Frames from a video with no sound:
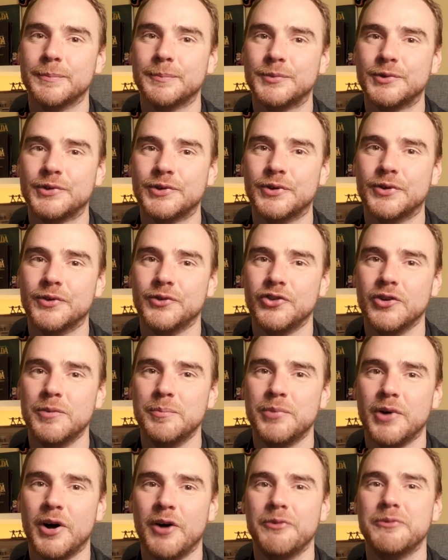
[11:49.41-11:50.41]
So
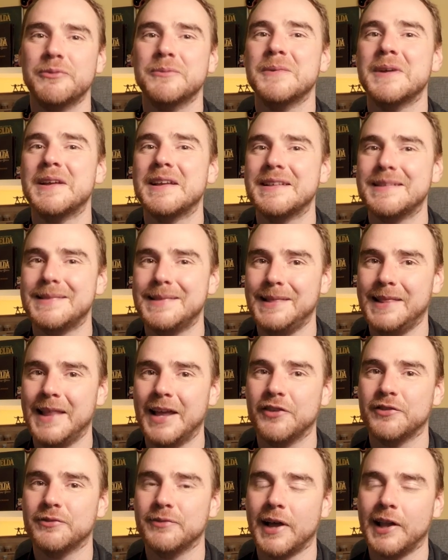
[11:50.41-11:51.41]
dump off,
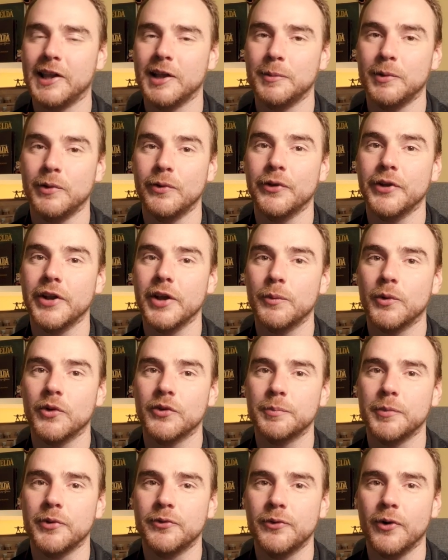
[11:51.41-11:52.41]
less valuable than it was
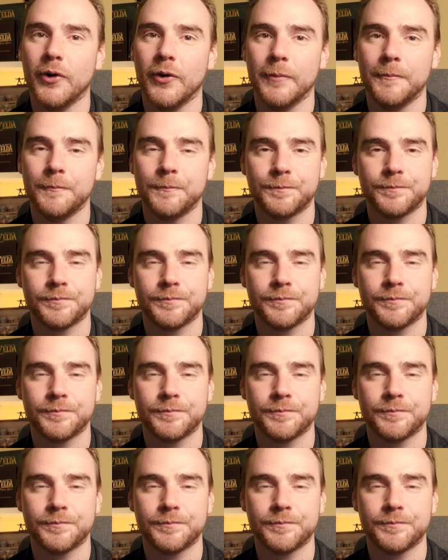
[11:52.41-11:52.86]
before.